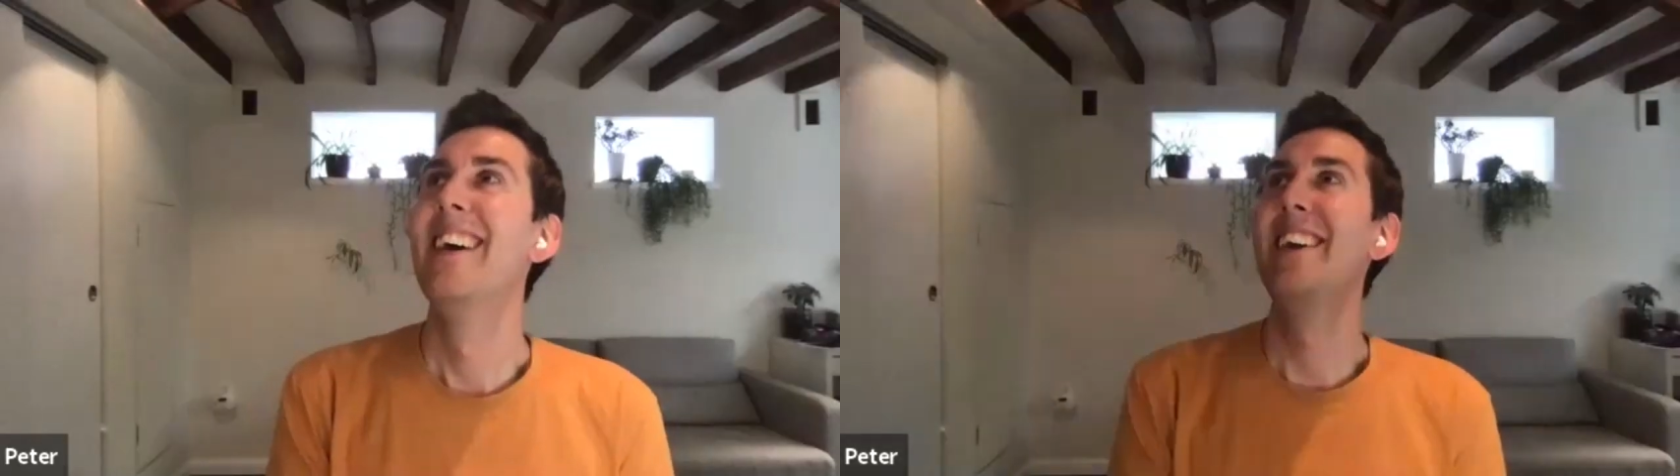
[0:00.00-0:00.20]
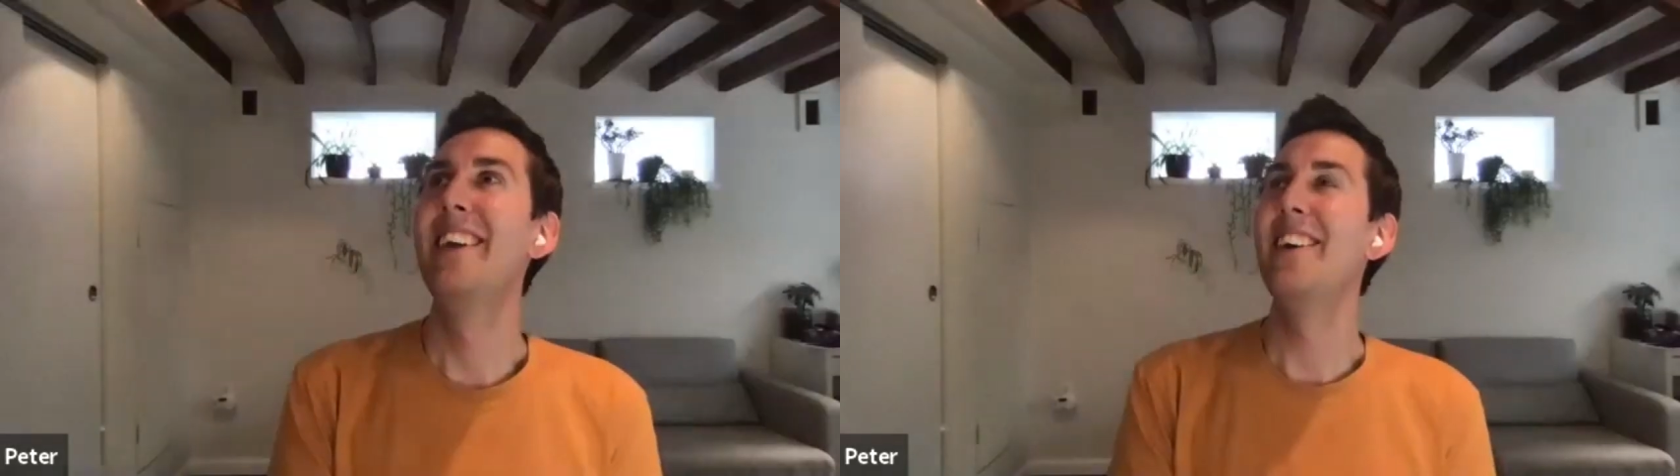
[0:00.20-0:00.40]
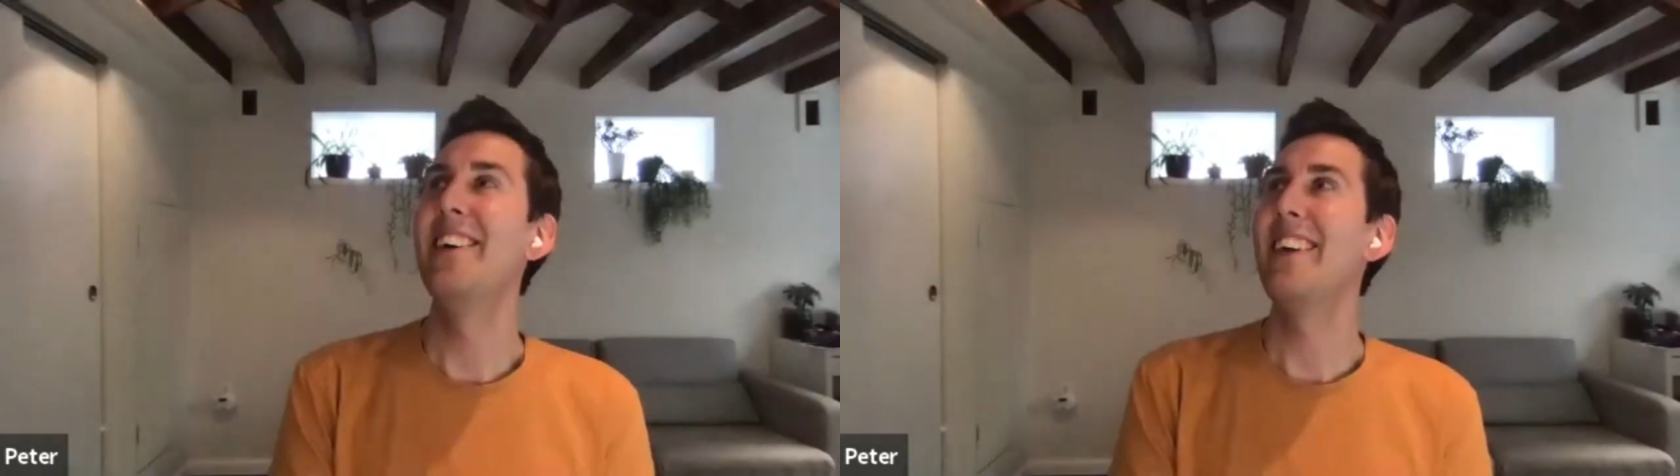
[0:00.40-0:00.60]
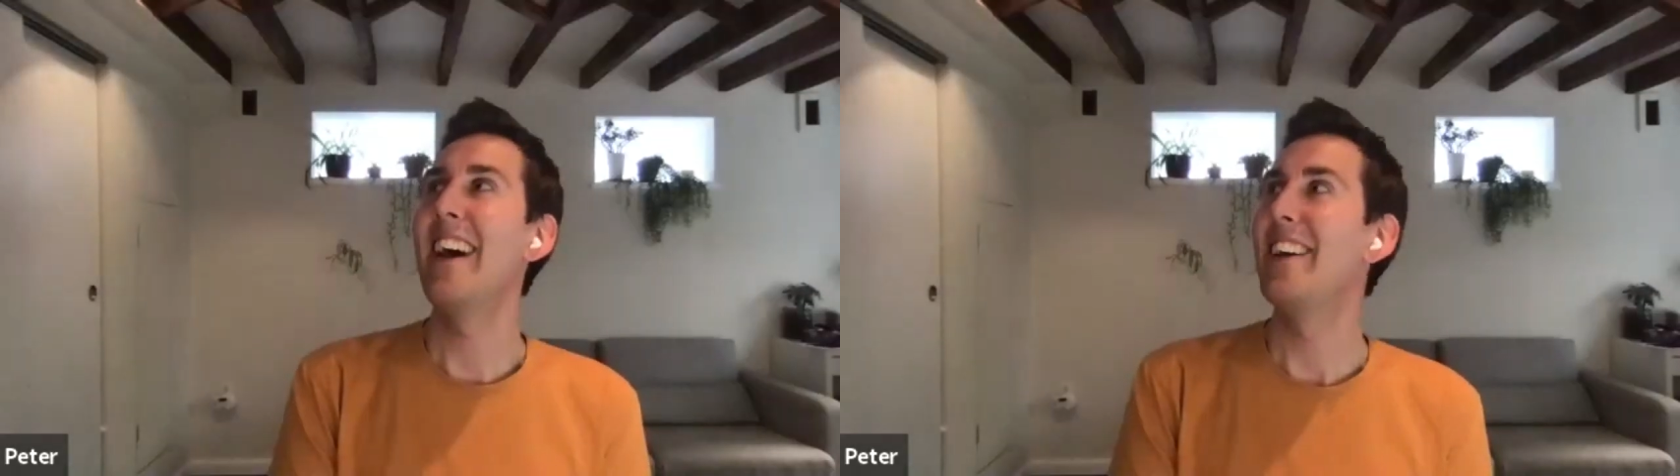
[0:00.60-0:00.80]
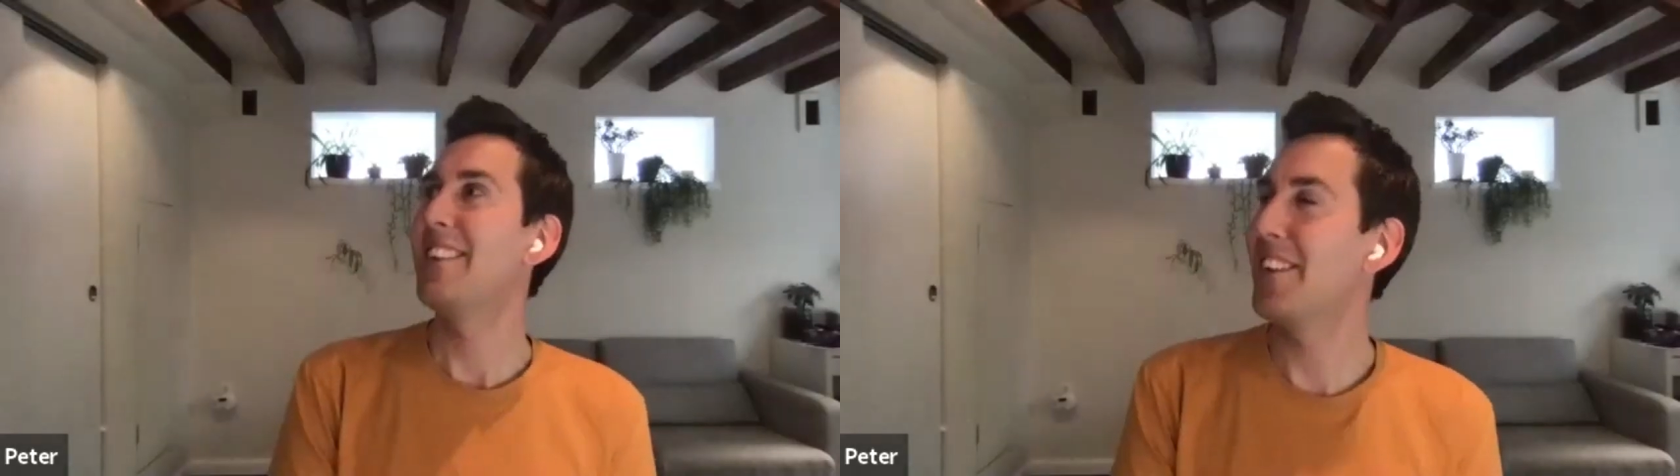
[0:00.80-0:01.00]
You know,
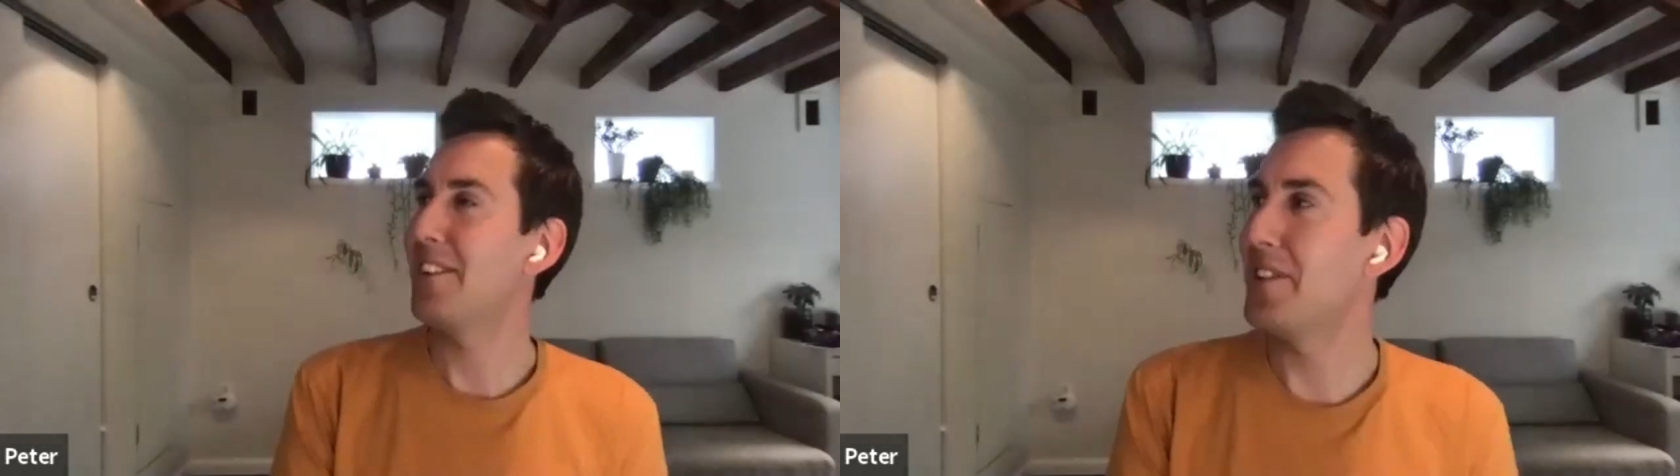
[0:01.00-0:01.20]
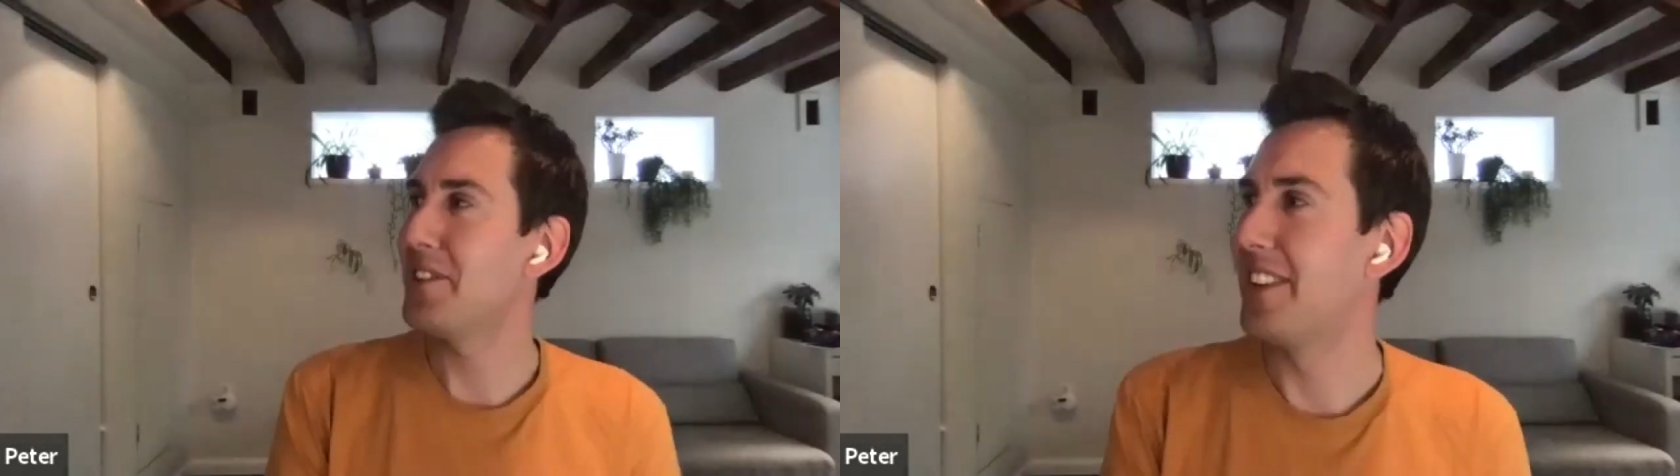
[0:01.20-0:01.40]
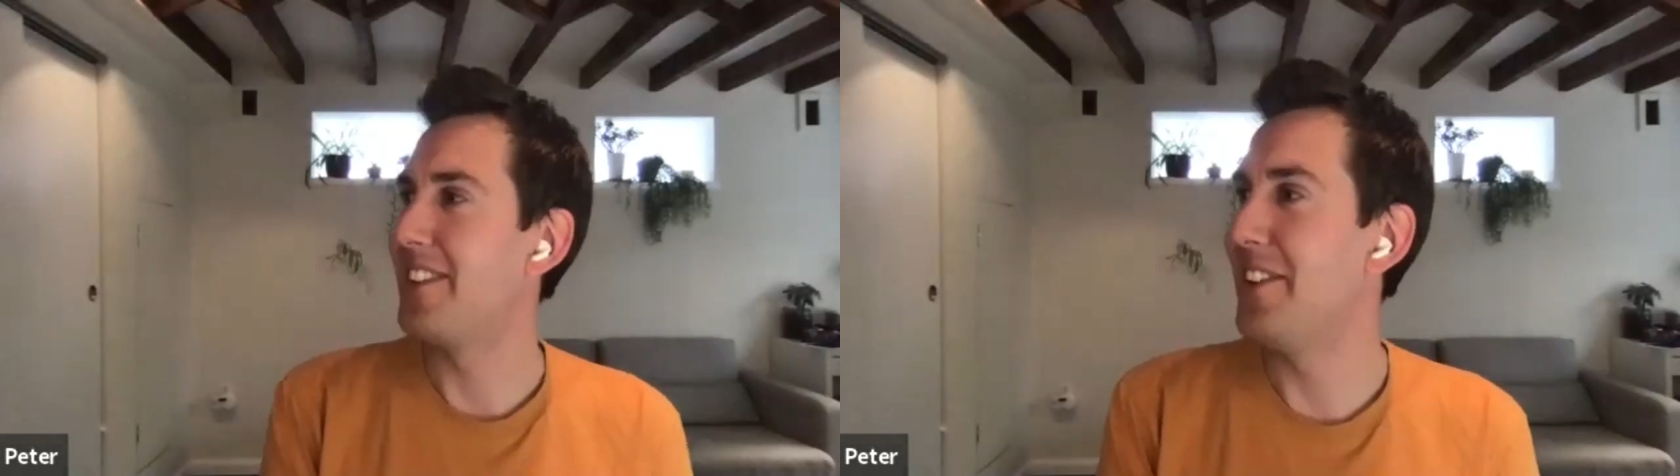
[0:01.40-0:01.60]
yeah, it's a good question.